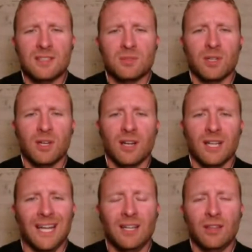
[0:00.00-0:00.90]

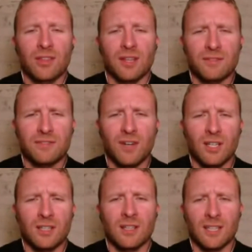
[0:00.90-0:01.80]
disregarding anything fun,